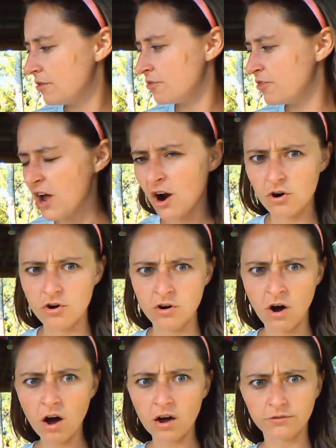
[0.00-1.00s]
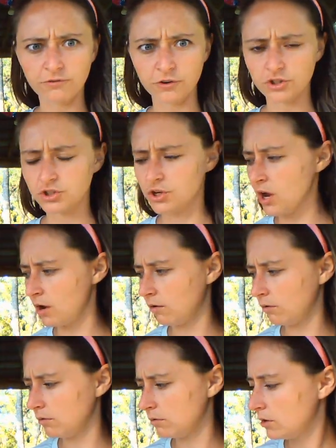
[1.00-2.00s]
They're not for
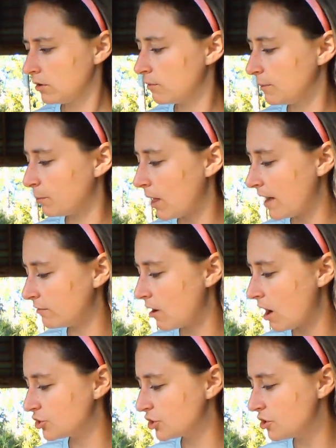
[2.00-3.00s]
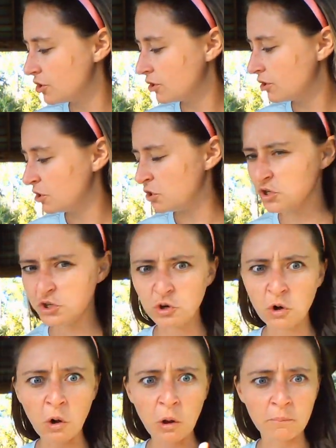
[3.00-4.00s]
sale, replied Roger.
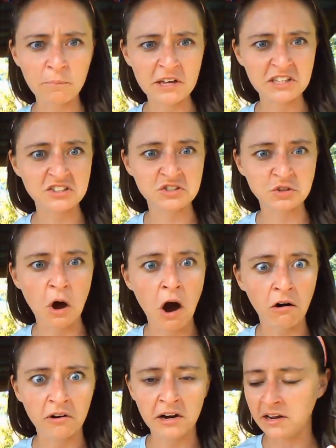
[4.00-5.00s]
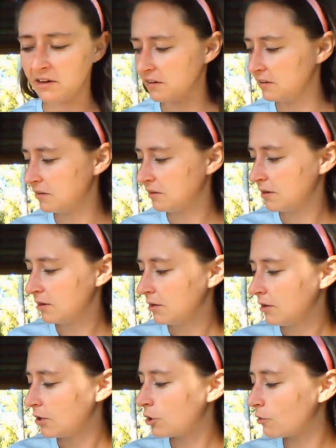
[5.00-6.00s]
You'll be sorry,
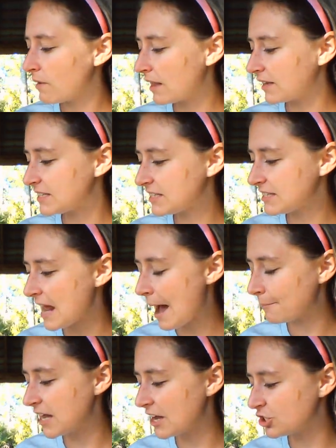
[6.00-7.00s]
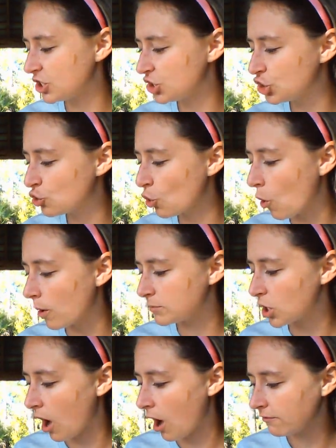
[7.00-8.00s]
Cruella snapped as she
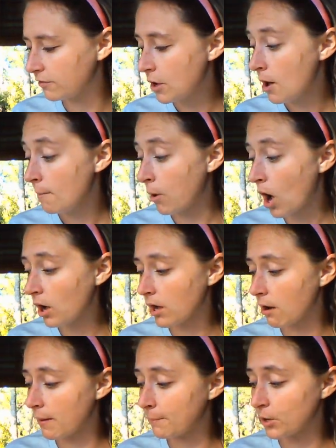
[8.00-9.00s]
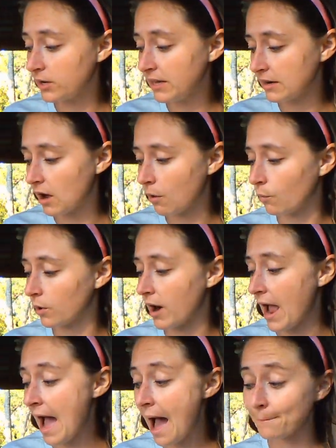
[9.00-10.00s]
stormed off. Pongo and Perdita
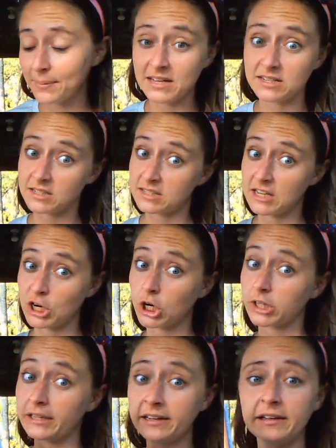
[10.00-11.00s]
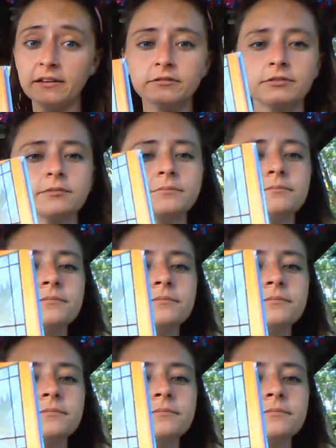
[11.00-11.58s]
were happy to see her leave.